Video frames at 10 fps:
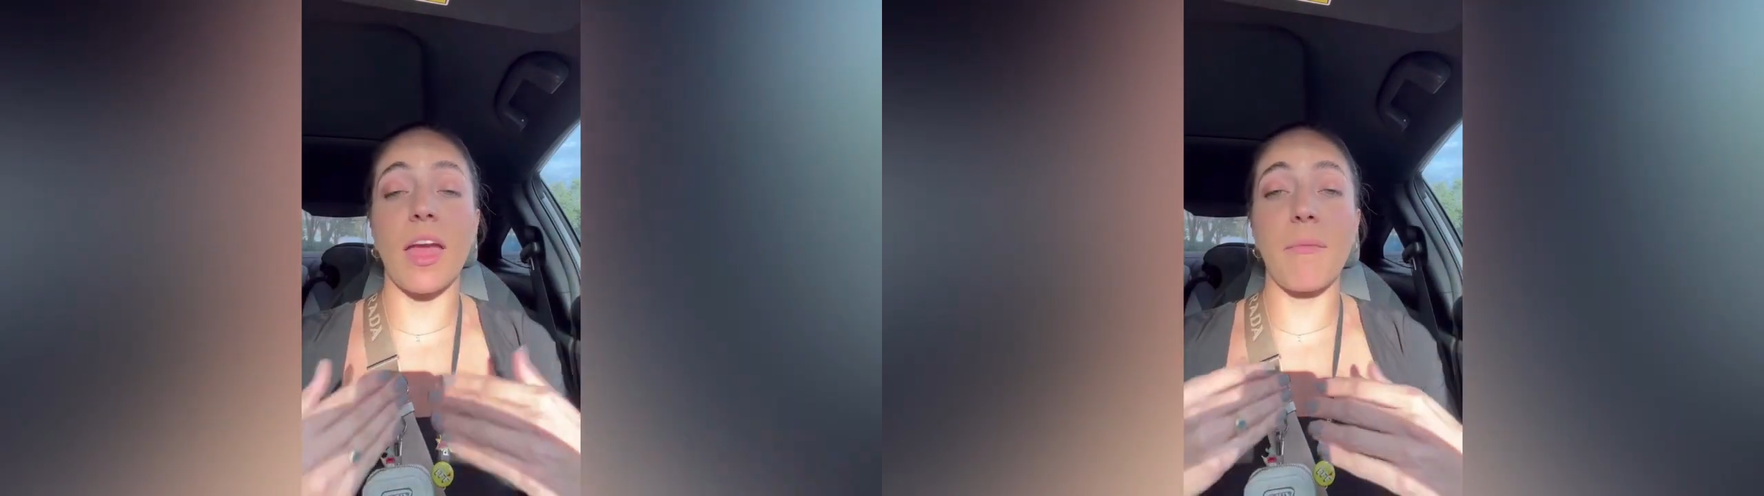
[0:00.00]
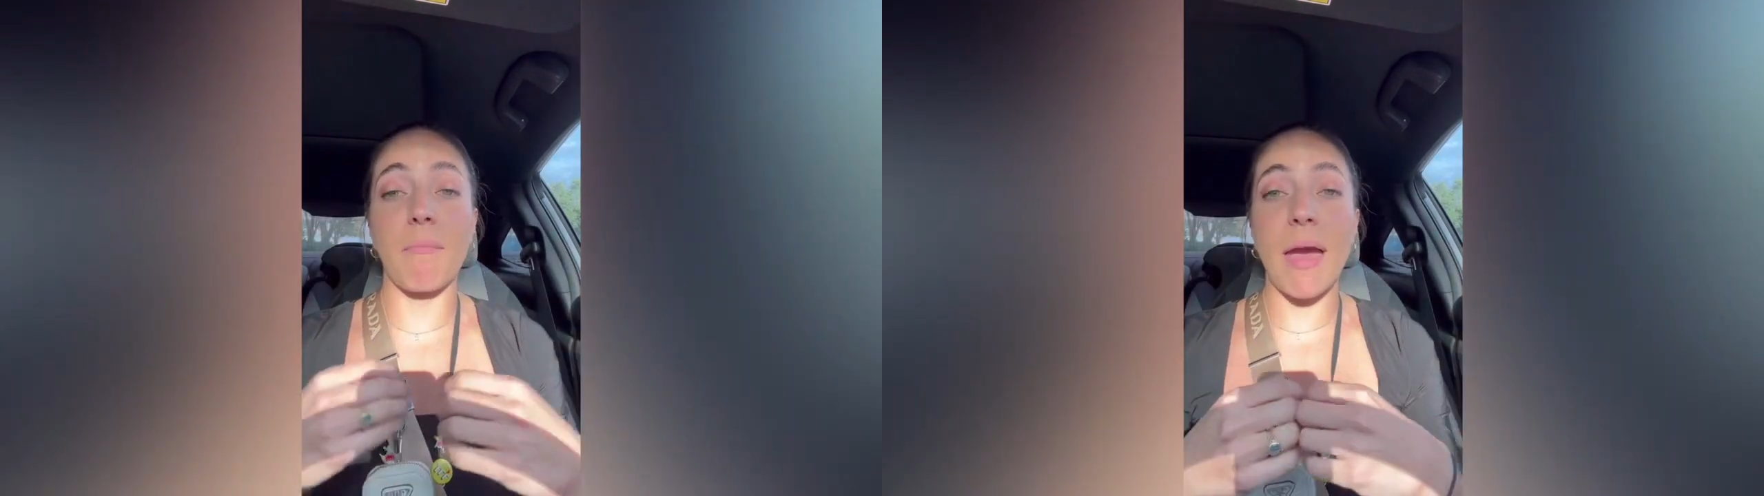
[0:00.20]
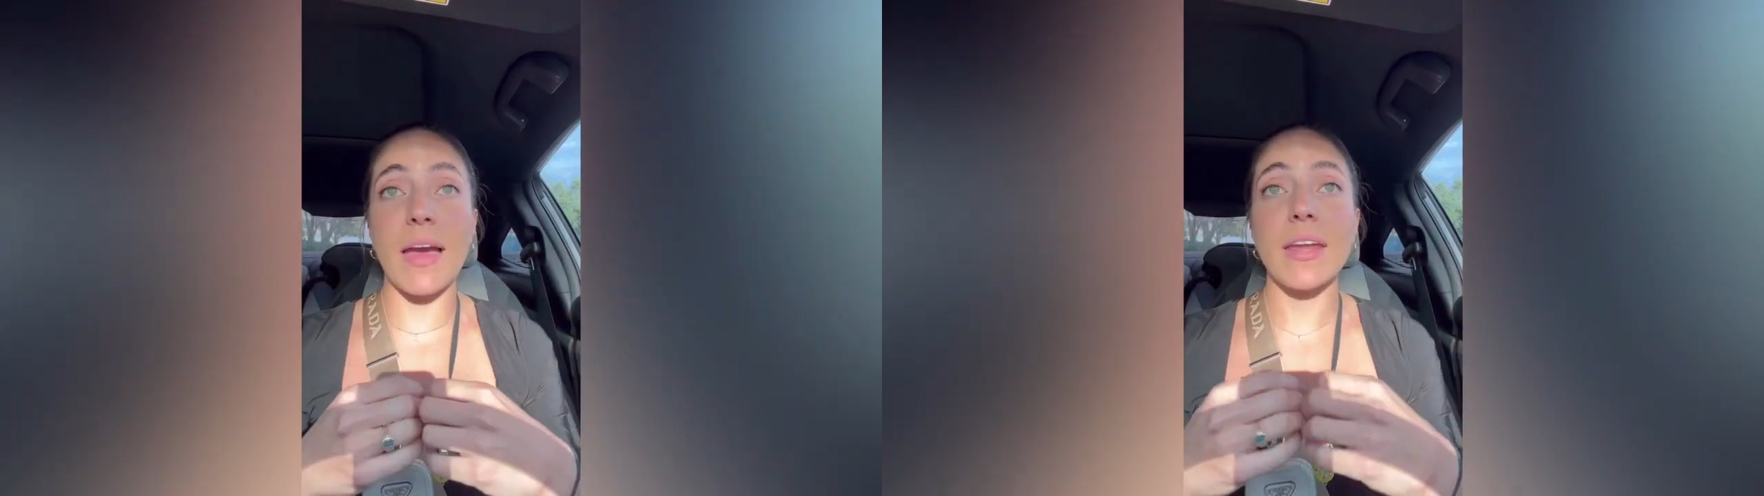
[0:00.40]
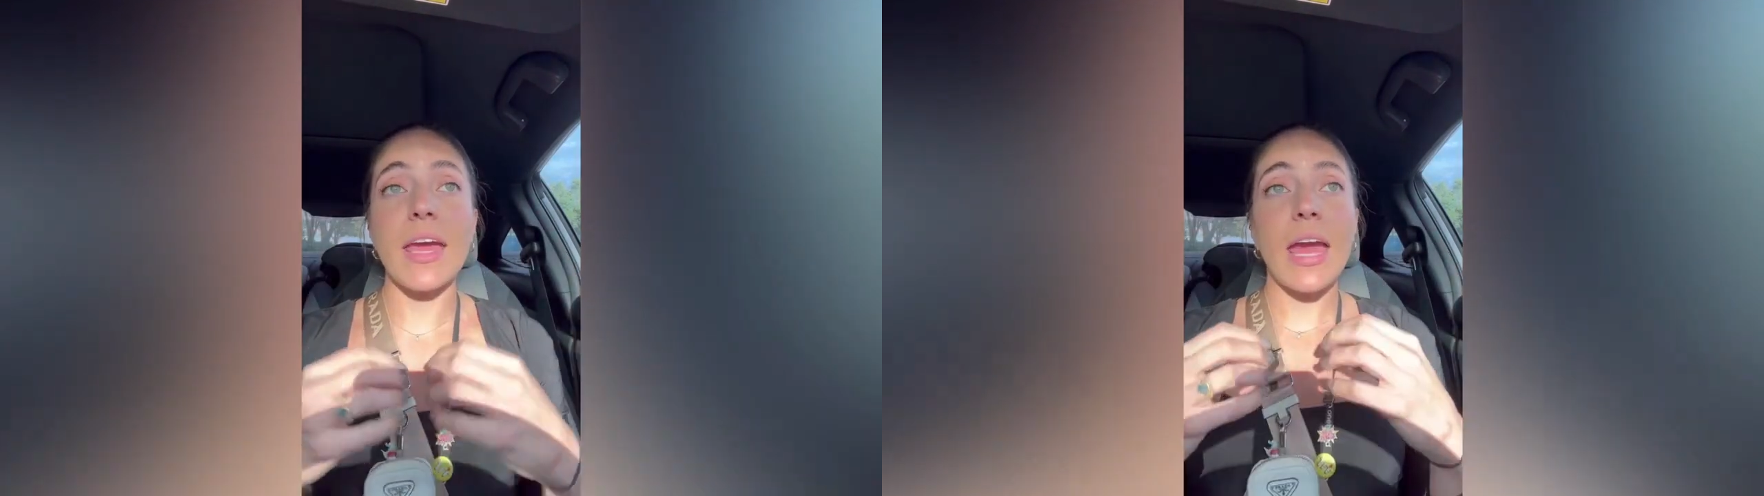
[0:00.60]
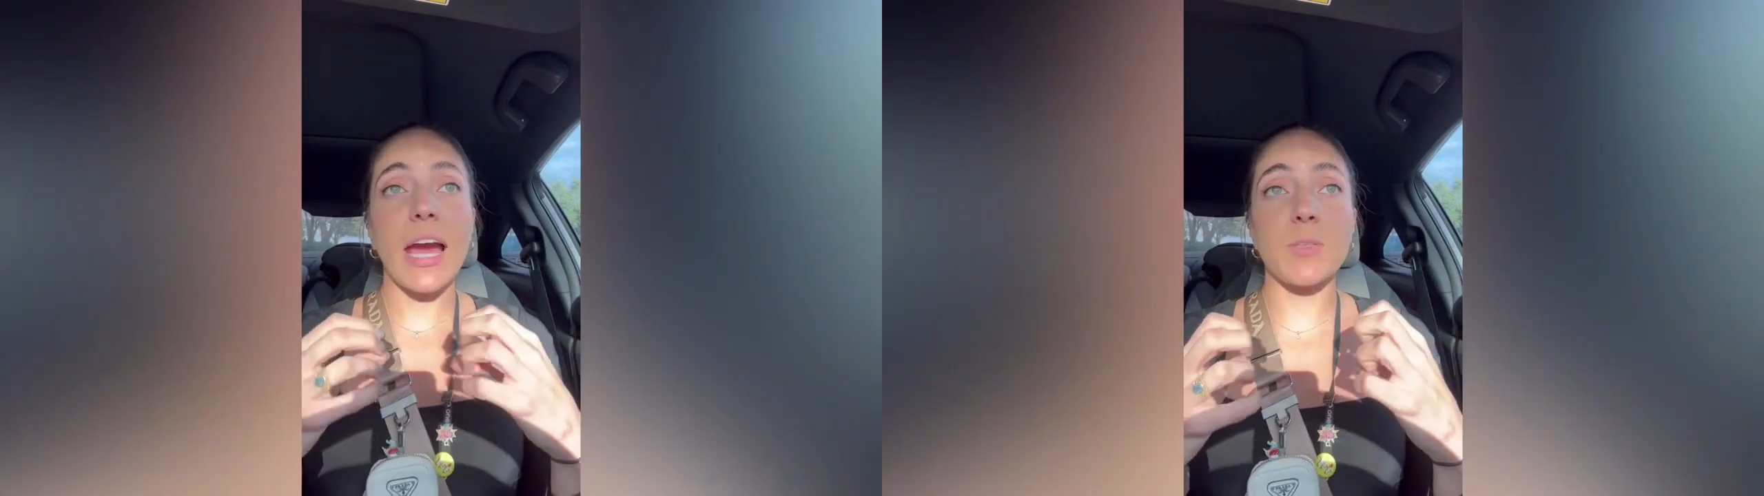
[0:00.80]
And Matt
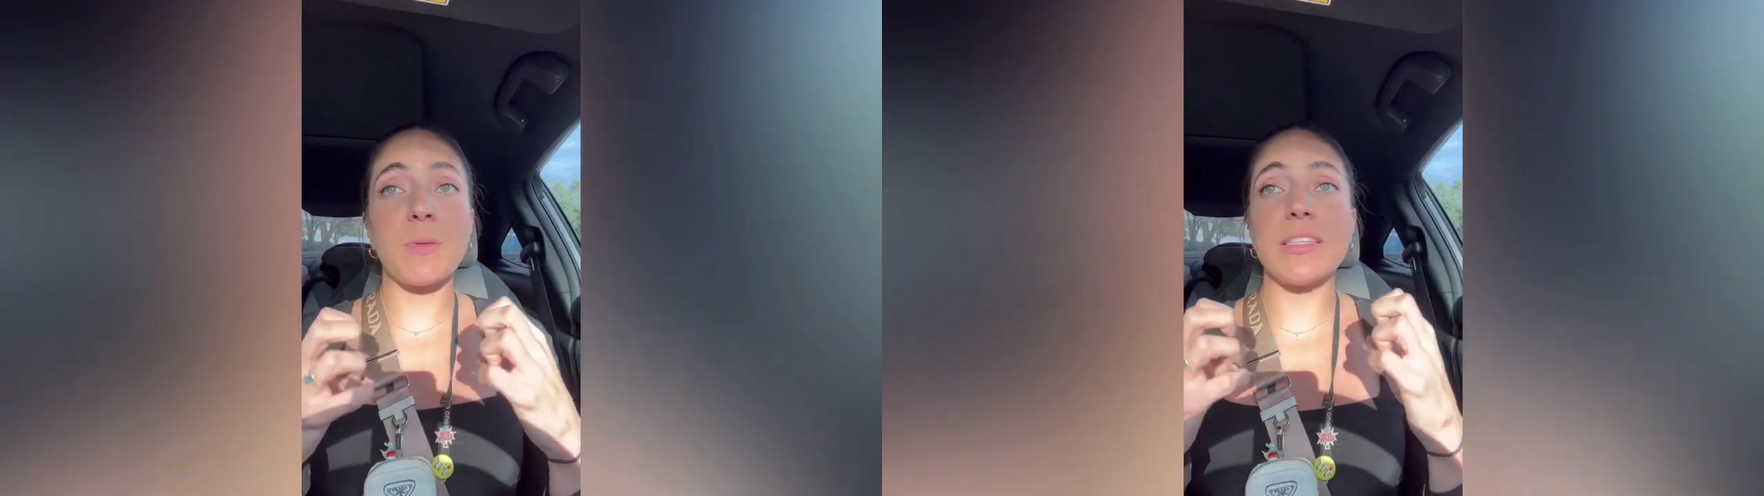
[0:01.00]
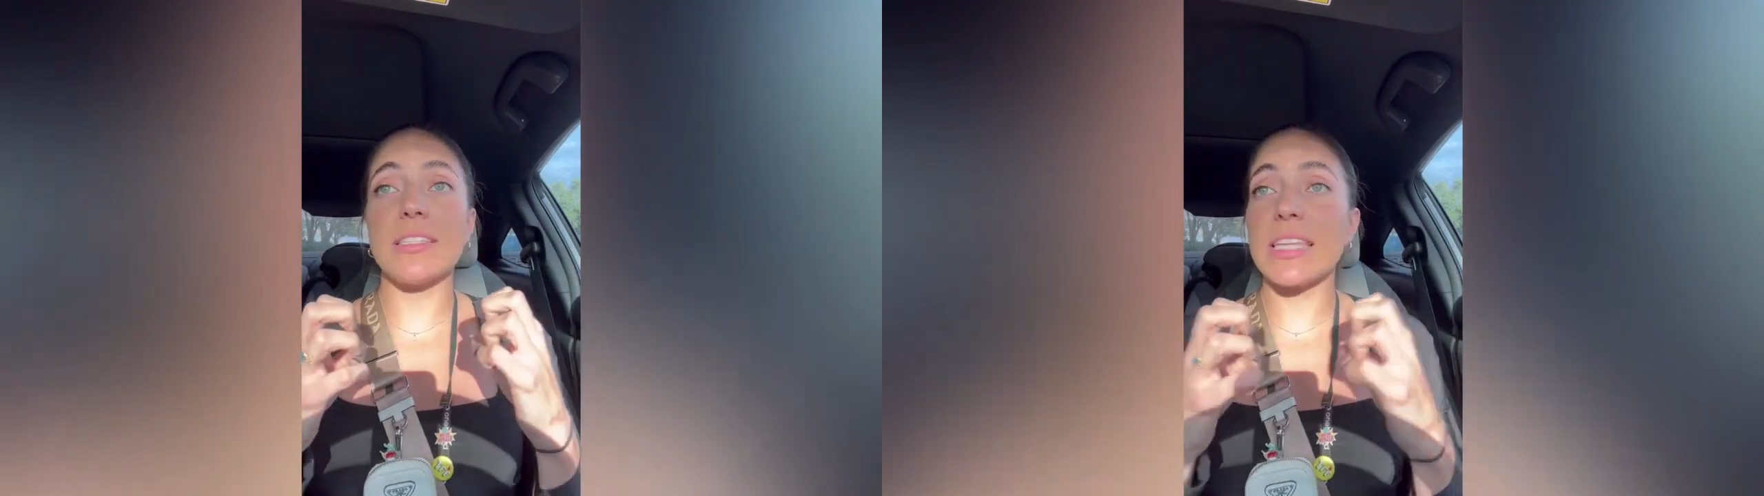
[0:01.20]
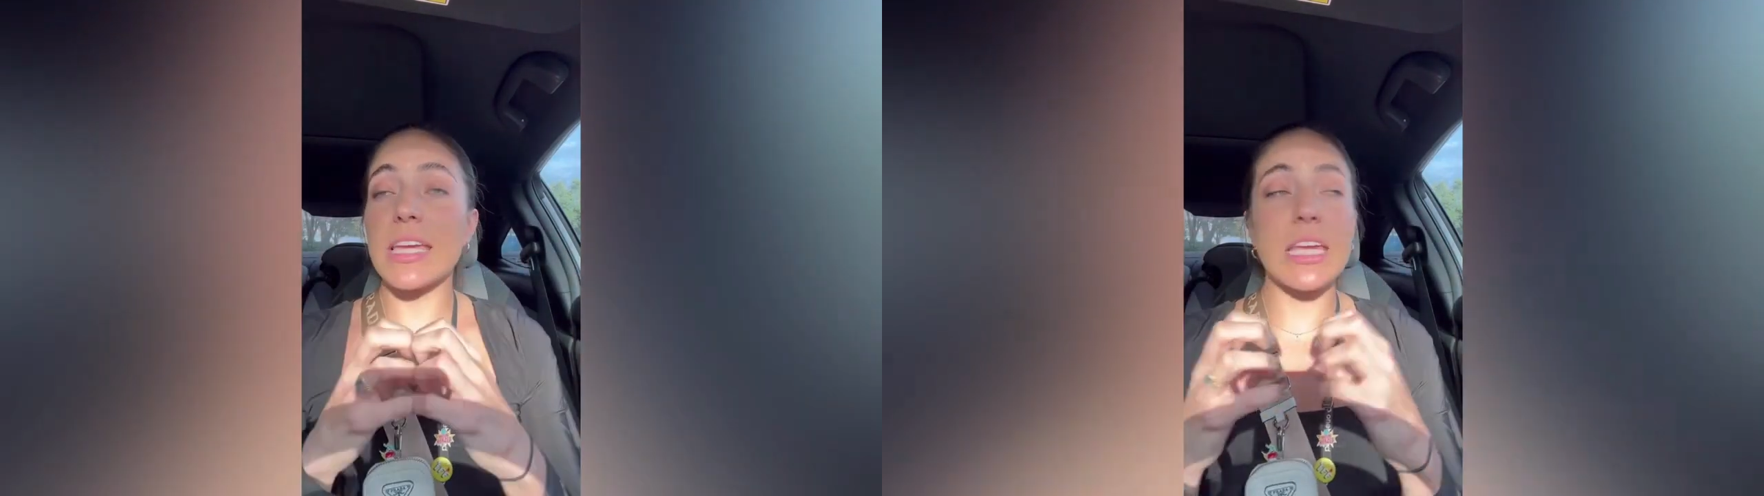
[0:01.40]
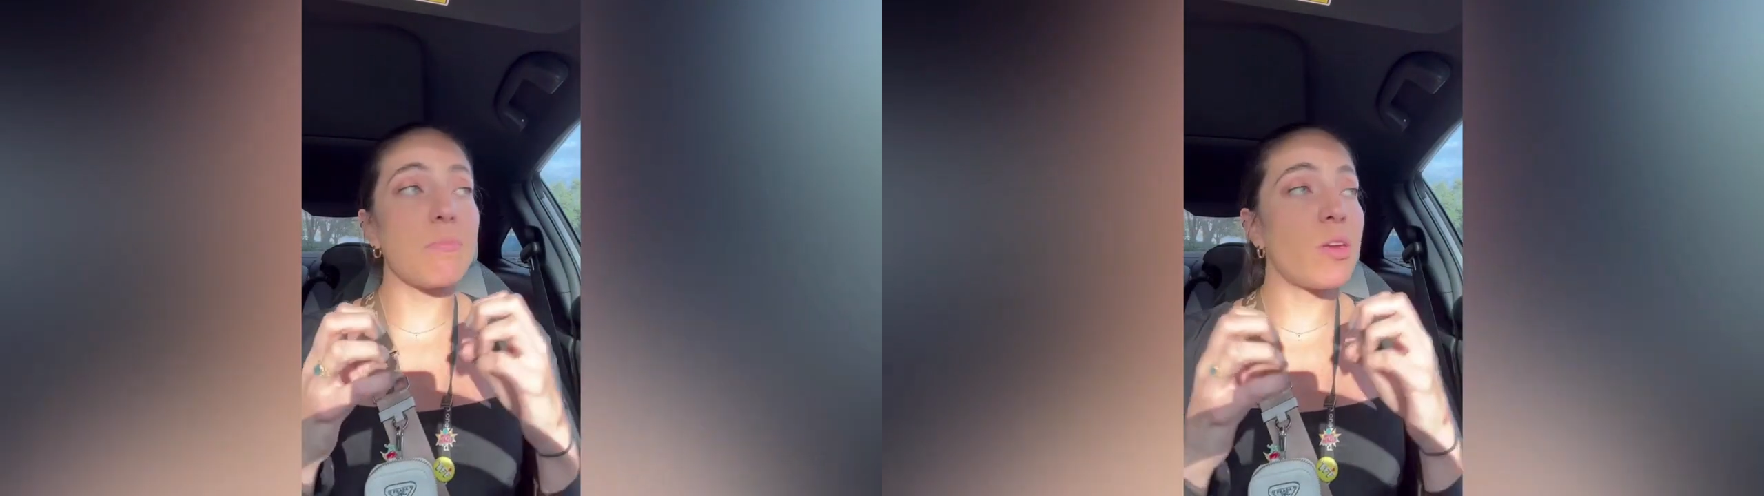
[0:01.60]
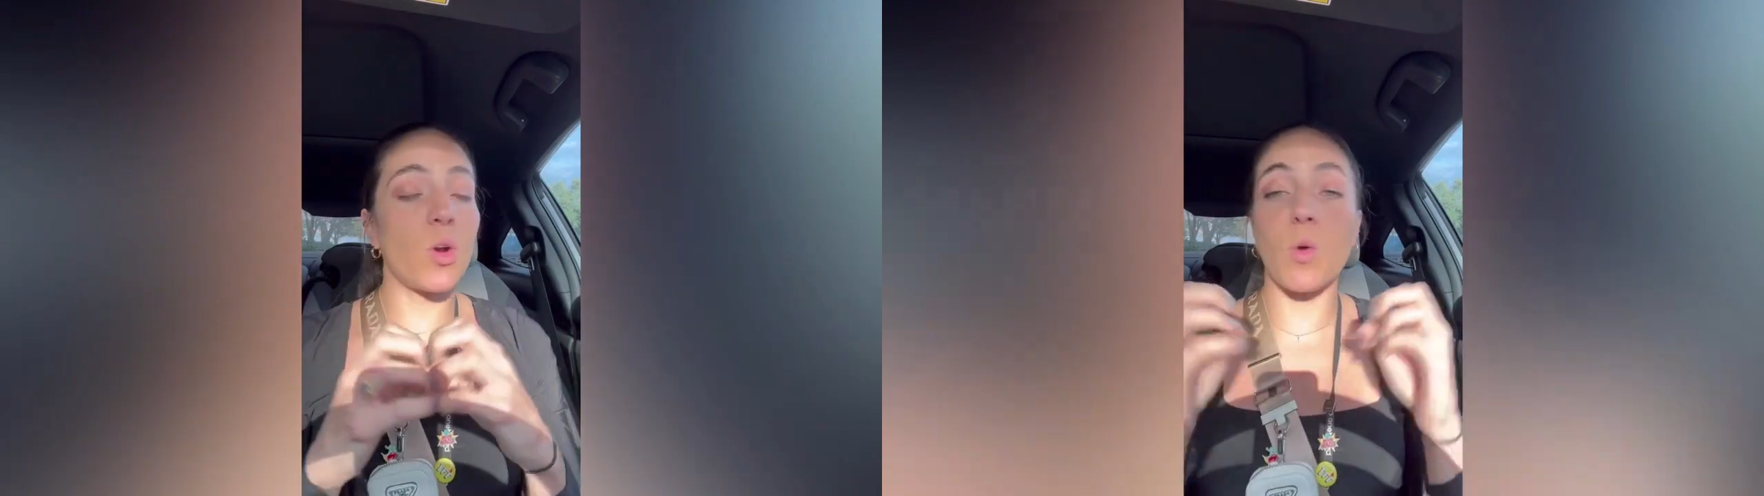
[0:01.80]
has been taking
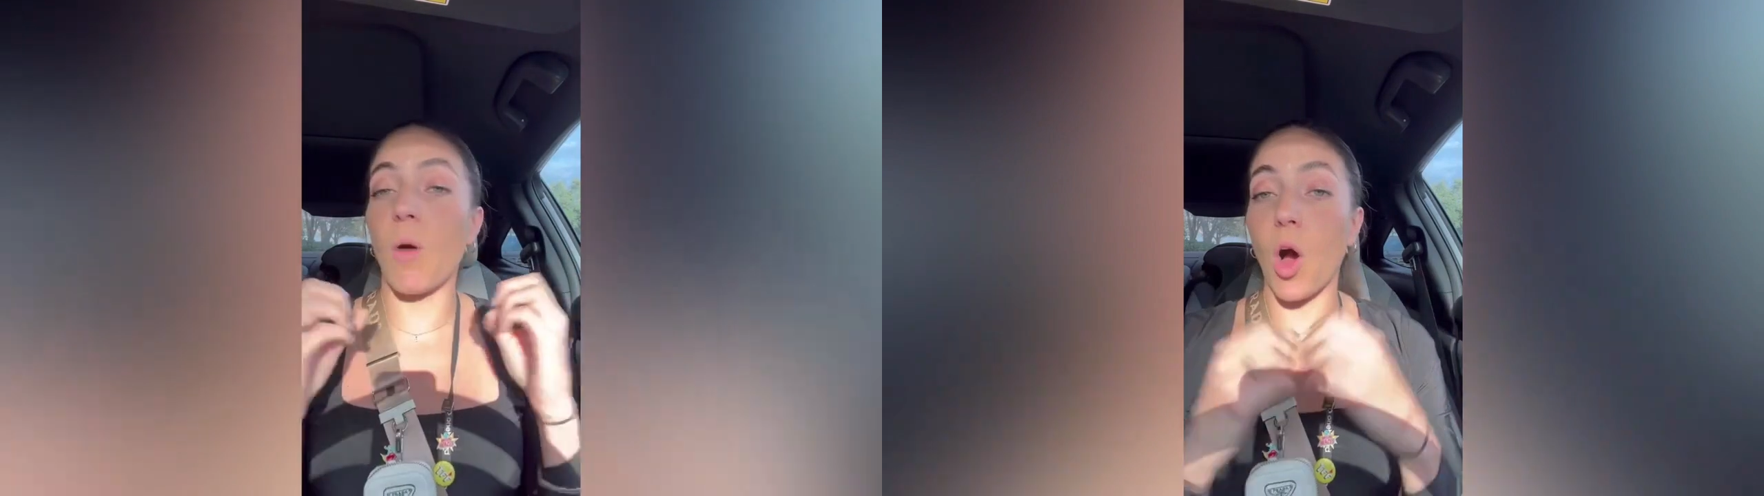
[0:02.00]
me home